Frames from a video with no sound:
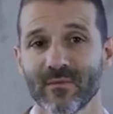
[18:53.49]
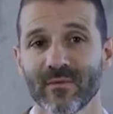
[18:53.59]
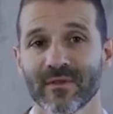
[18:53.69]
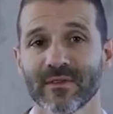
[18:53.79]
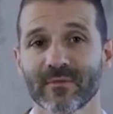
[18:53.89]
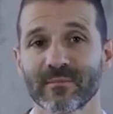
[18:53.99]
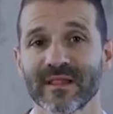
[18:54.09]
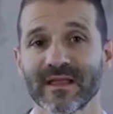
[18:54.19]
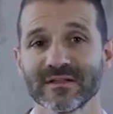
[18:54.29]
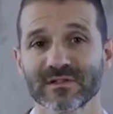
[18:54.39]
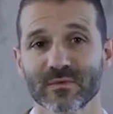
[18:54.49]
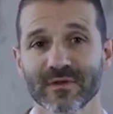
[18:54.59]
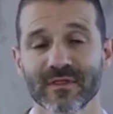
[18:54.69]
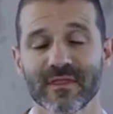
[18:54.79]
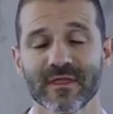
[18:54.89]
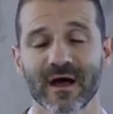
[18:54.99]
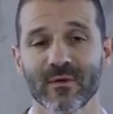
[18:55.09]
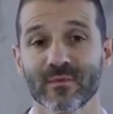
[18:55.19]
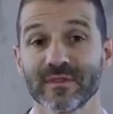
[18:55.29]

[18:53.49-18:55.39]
when they're placed with uh,